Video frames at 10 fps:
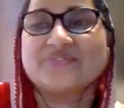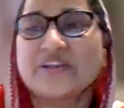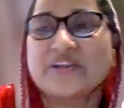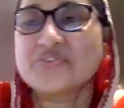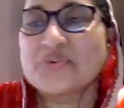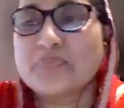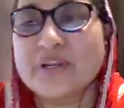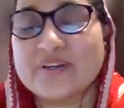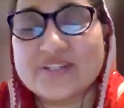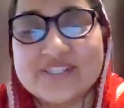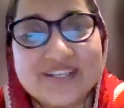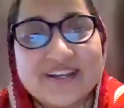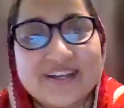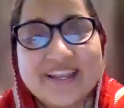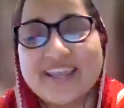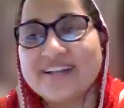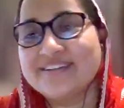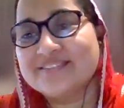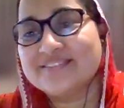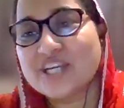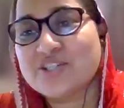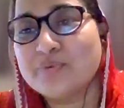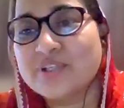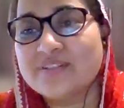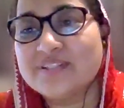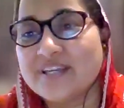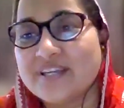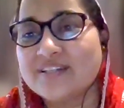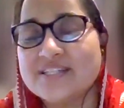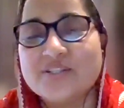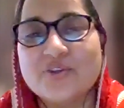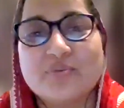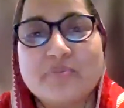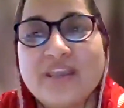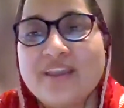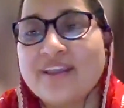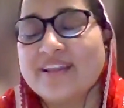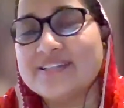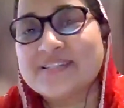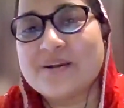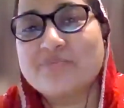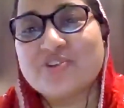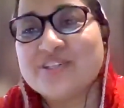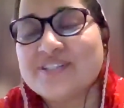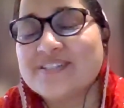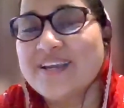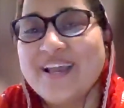very true because, again, judgment and assuming and assumptions.